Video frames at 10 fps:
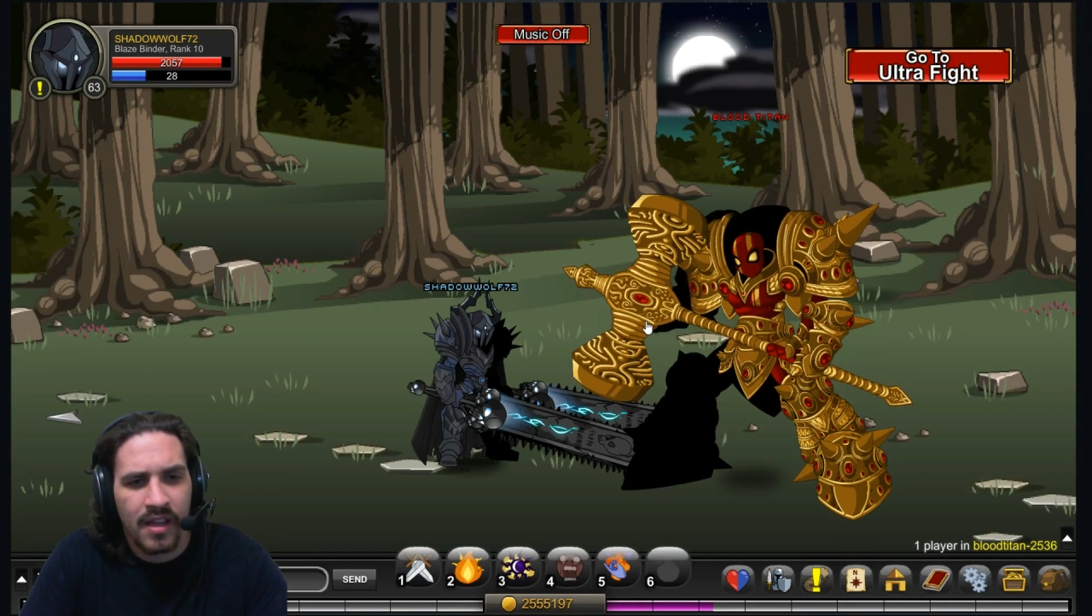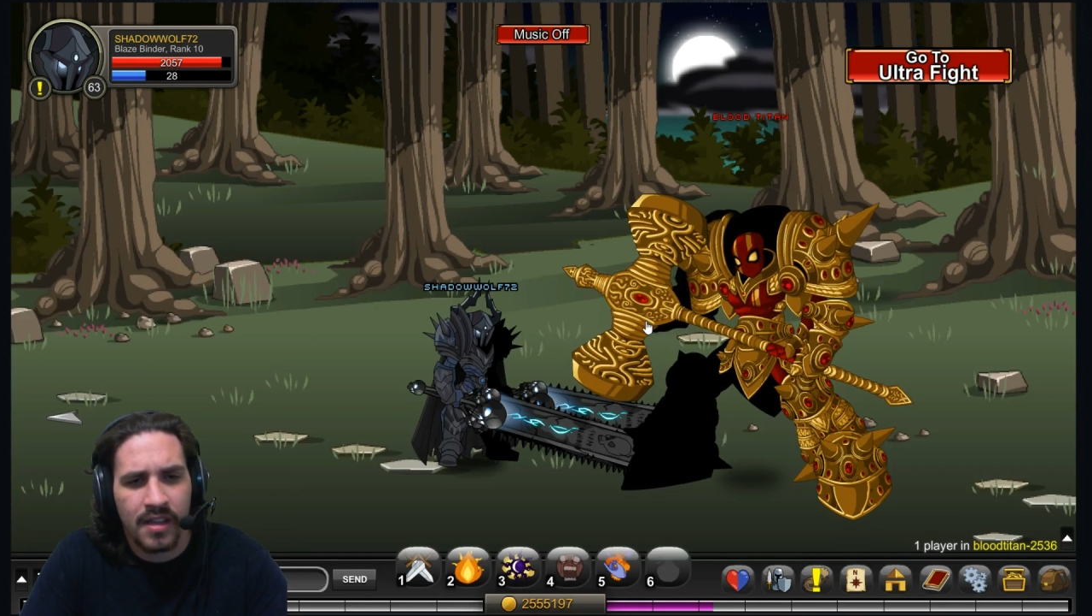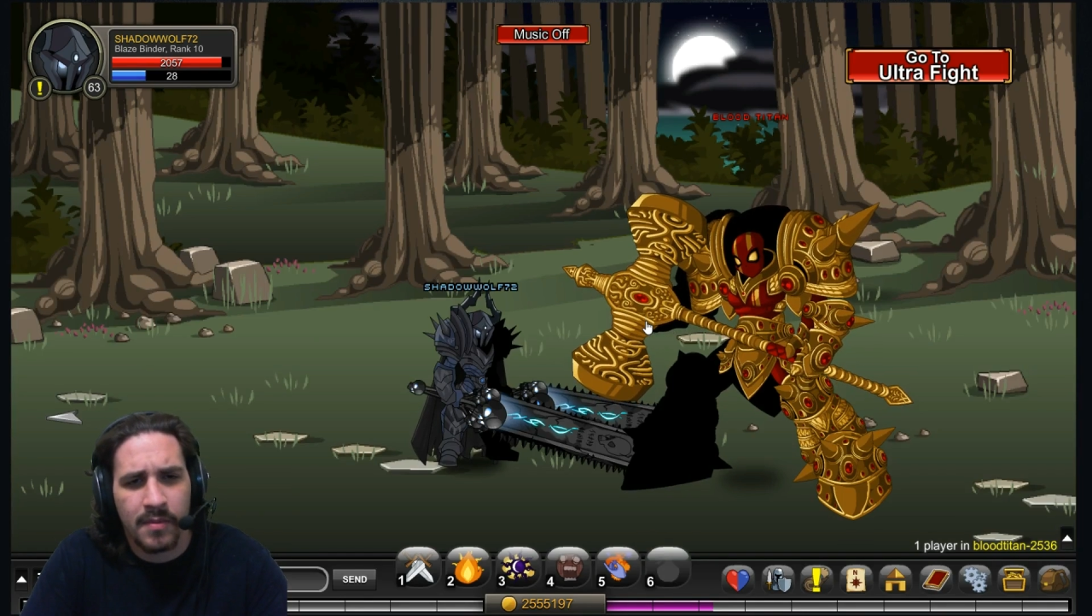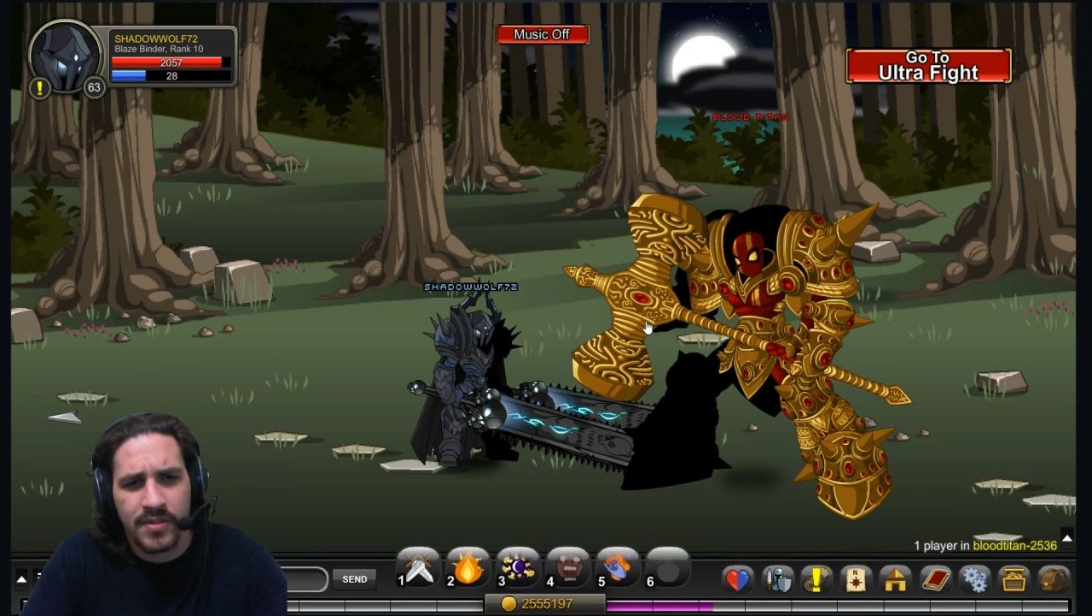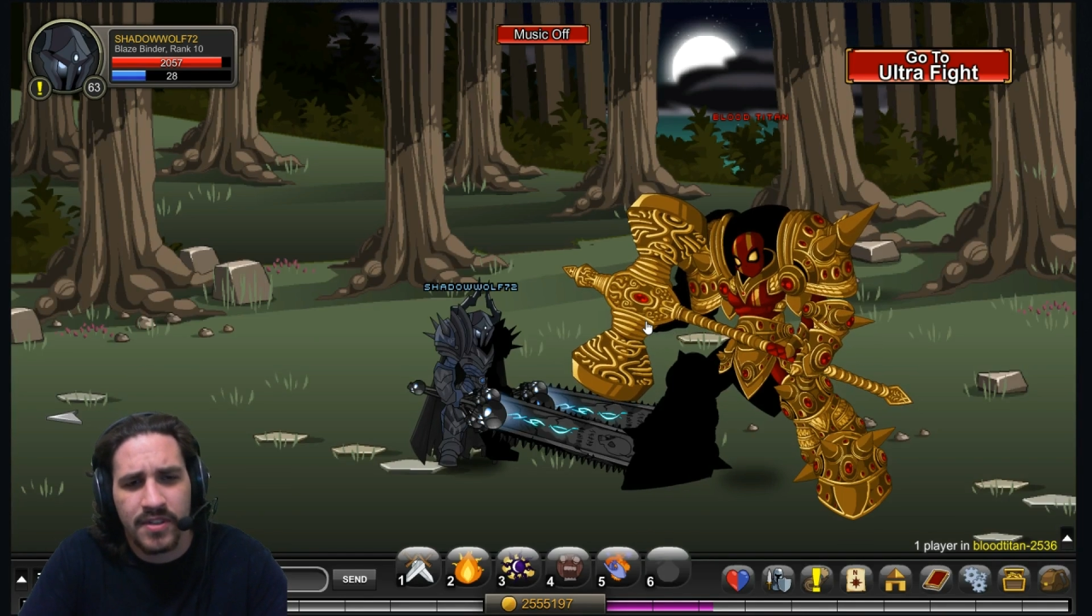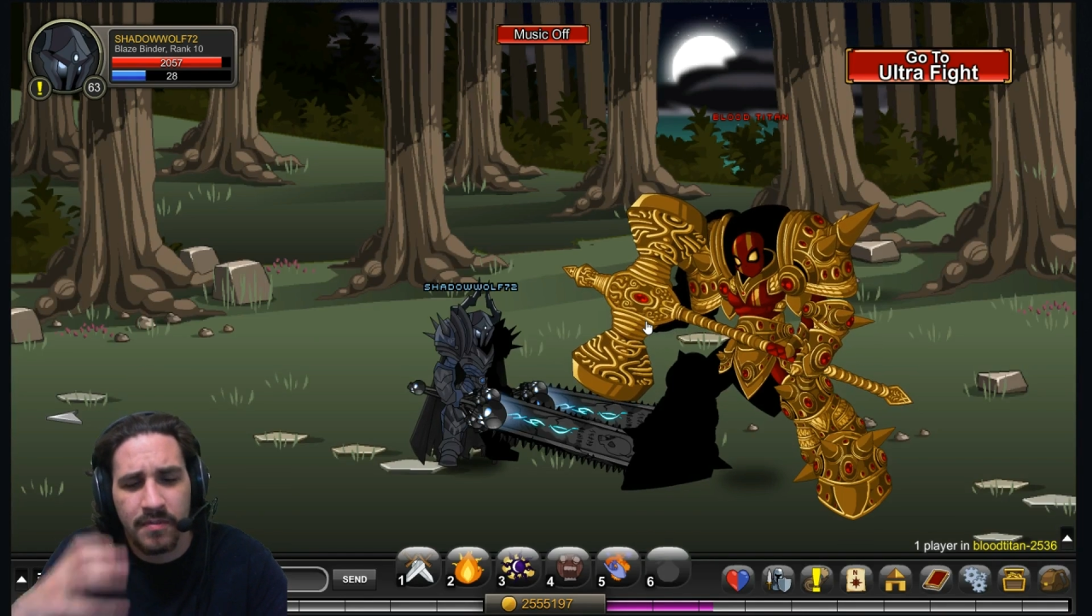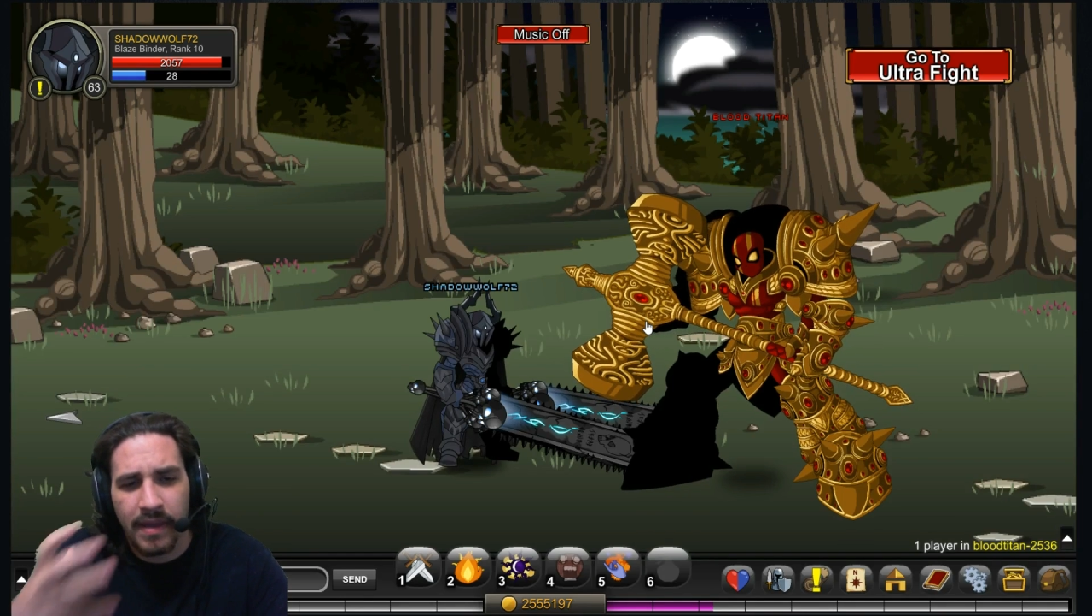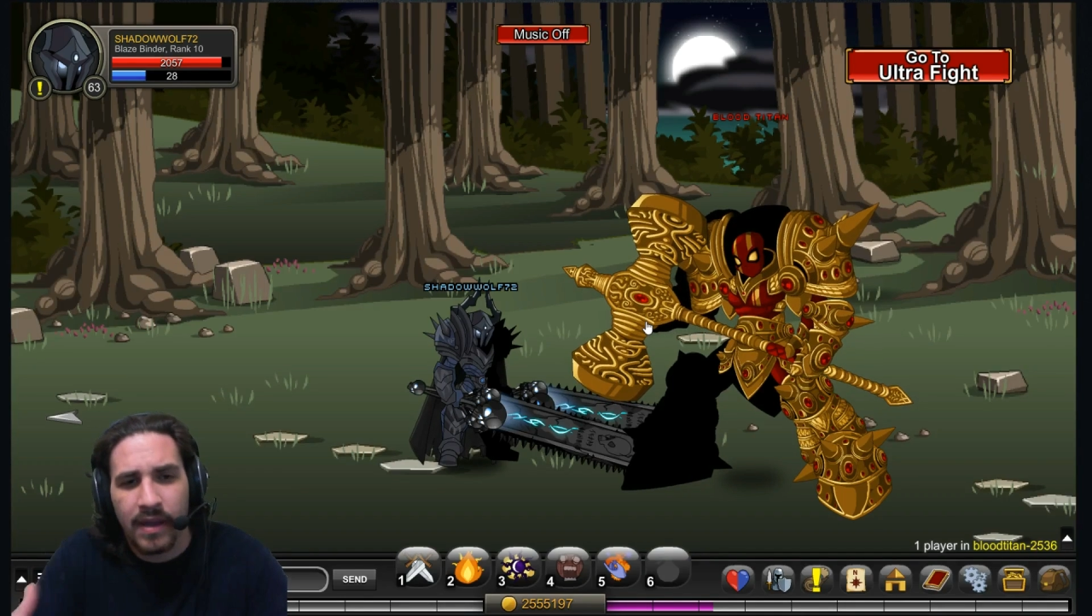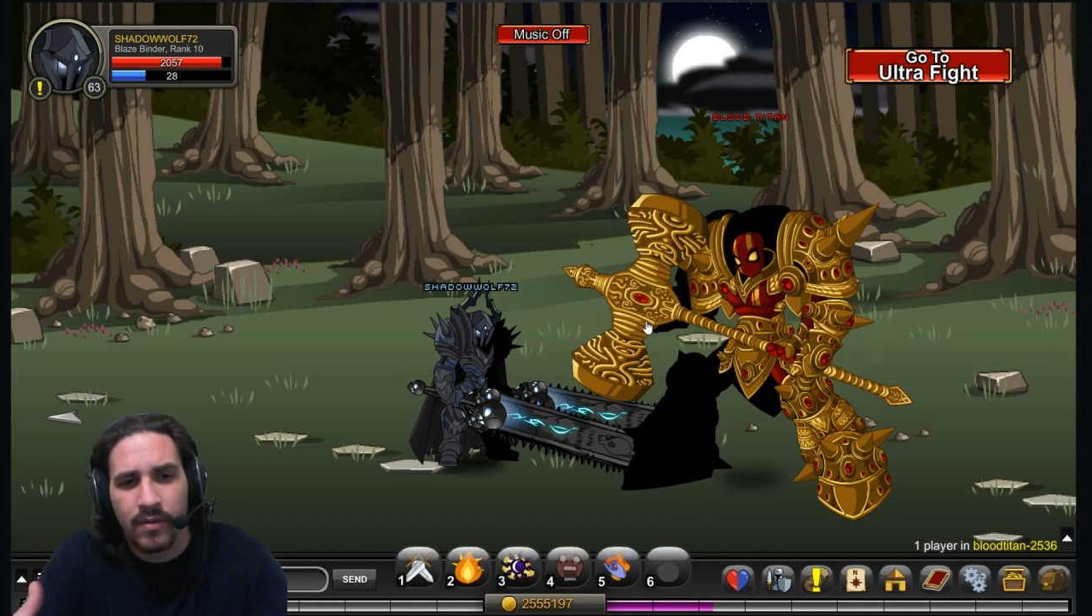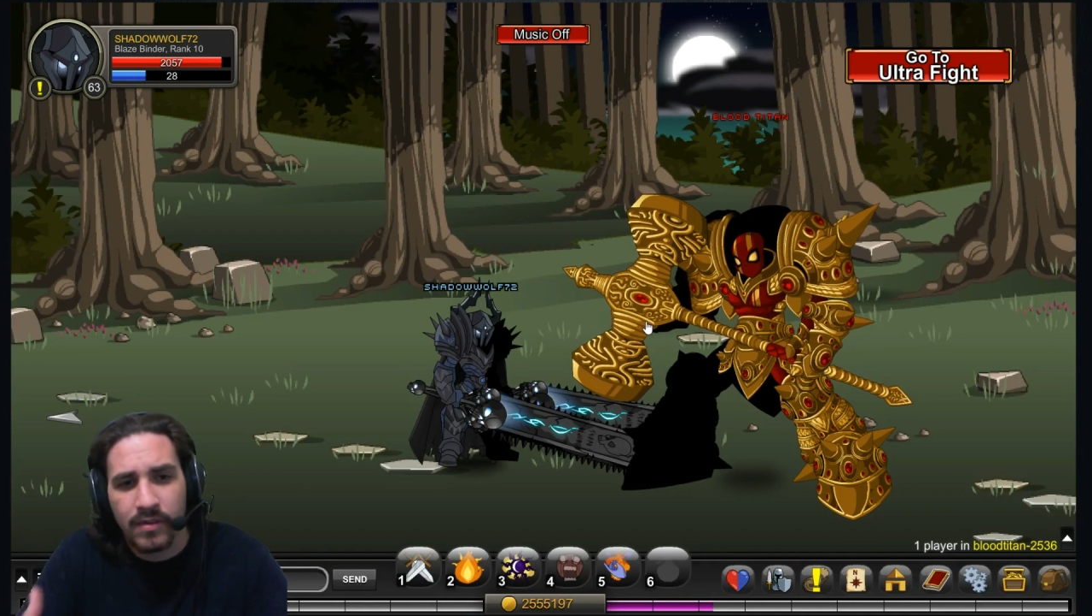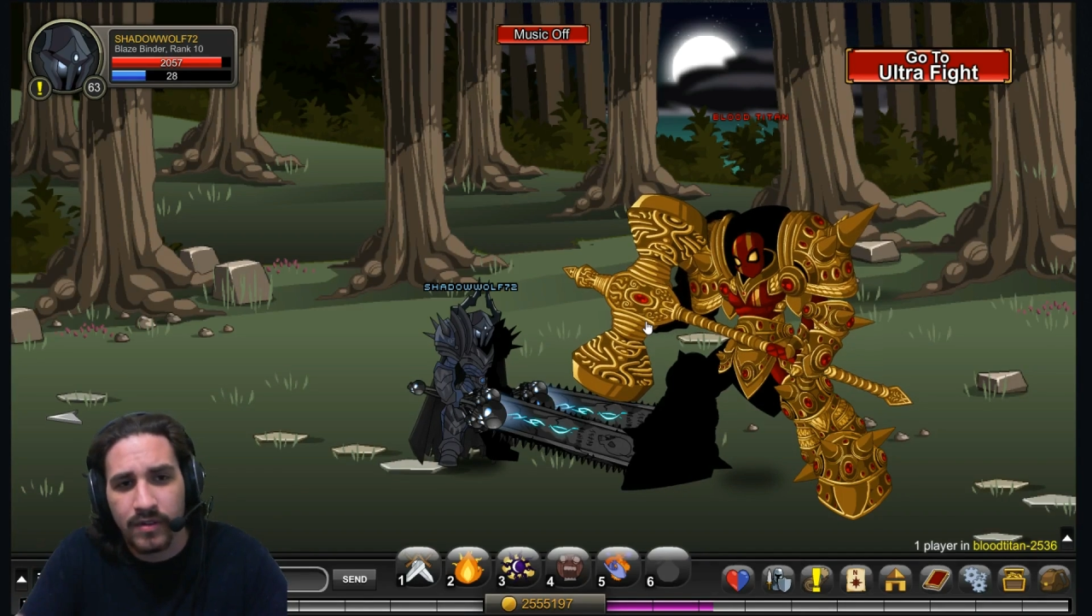That most of the power